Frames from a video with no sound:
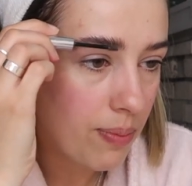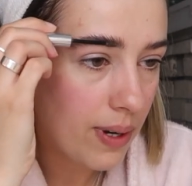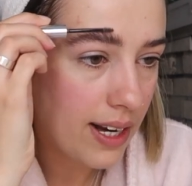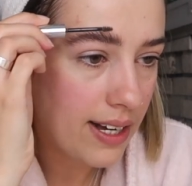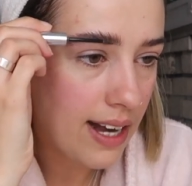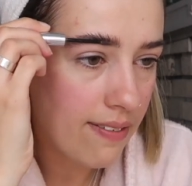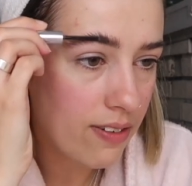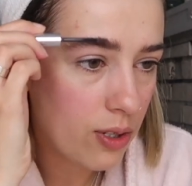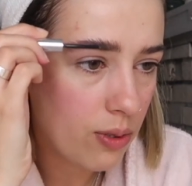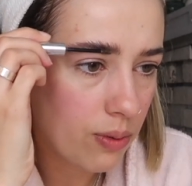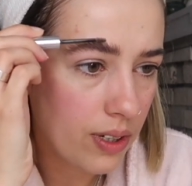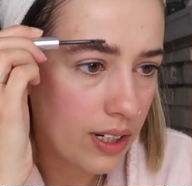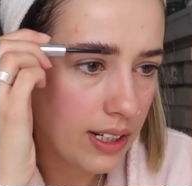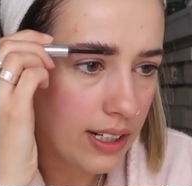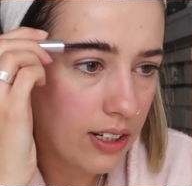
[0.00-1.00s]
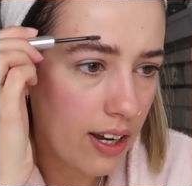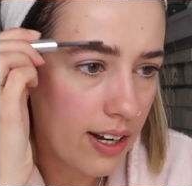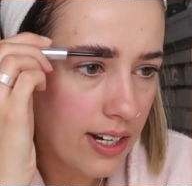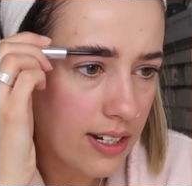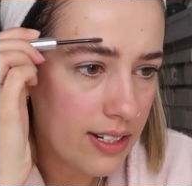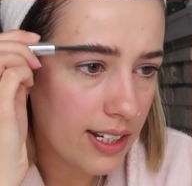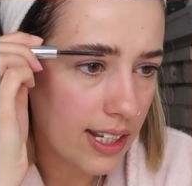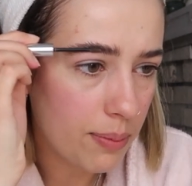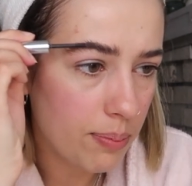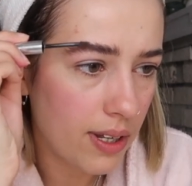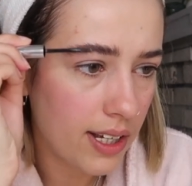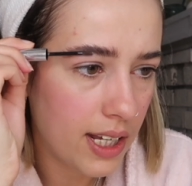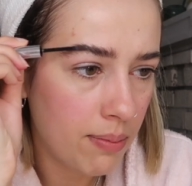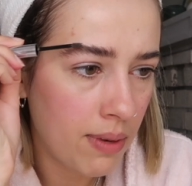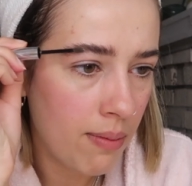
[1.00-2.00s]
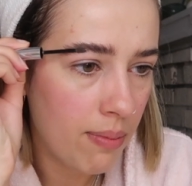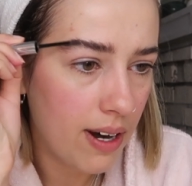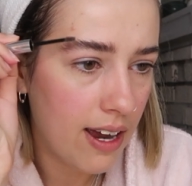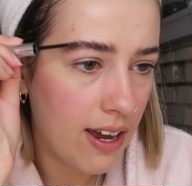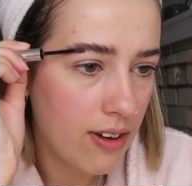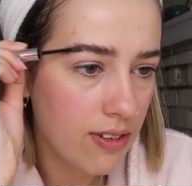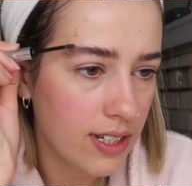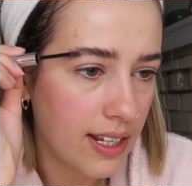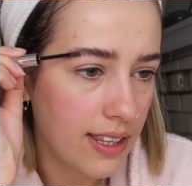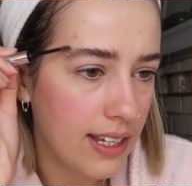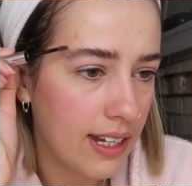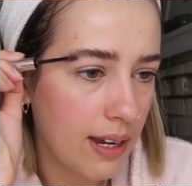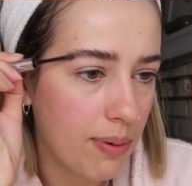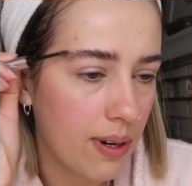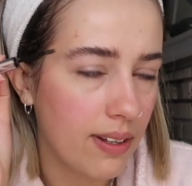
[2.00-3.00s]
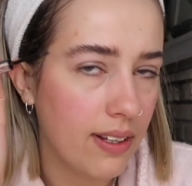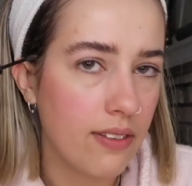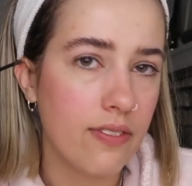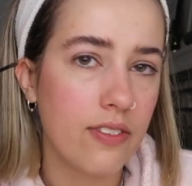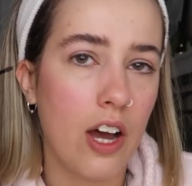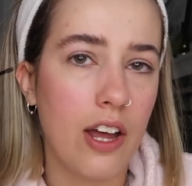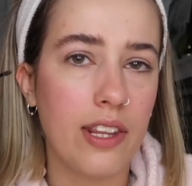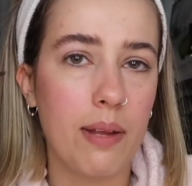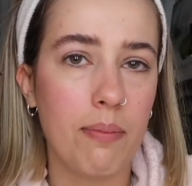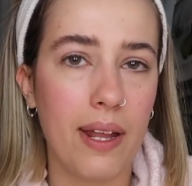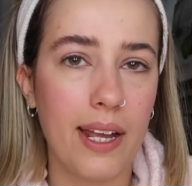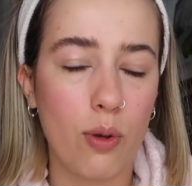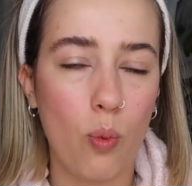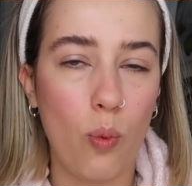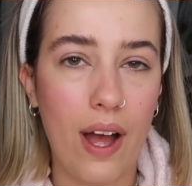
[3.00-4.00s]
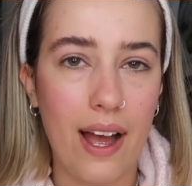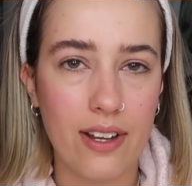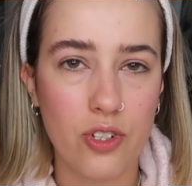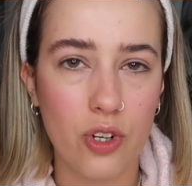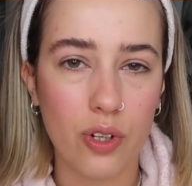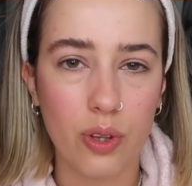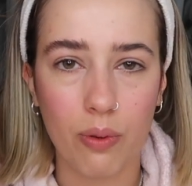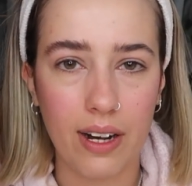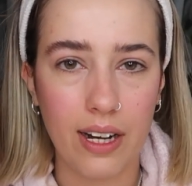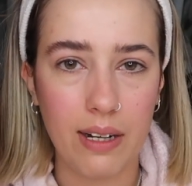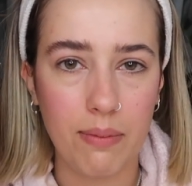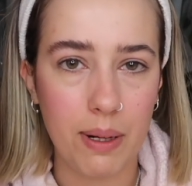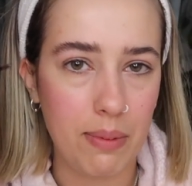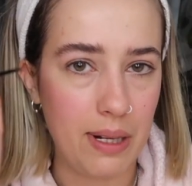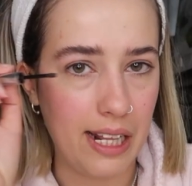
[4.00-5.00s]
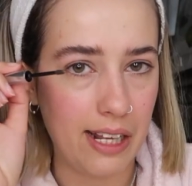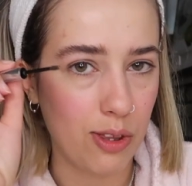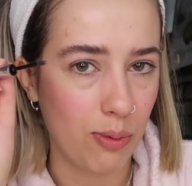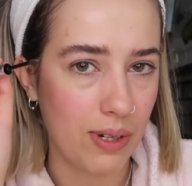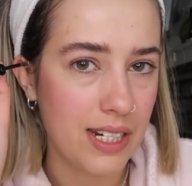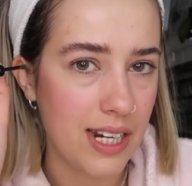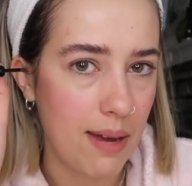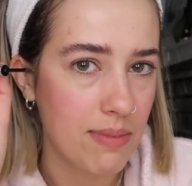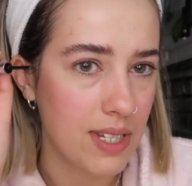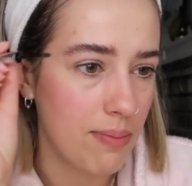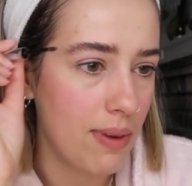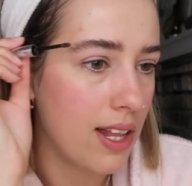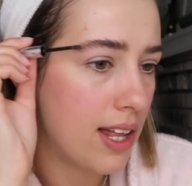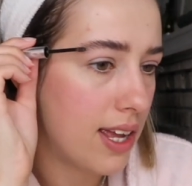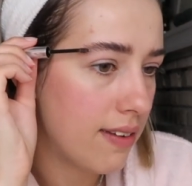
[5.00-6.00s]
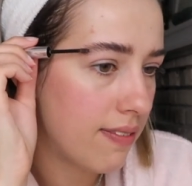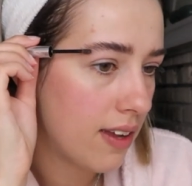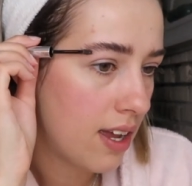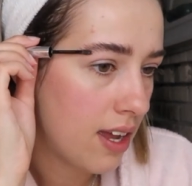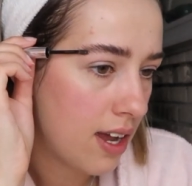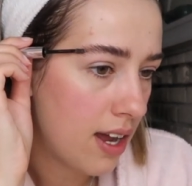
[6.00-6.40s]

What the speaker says: But I never really got into like plucking my brows. I think I probably have gotten them like waxed or threaded maybe like 3 times in my life.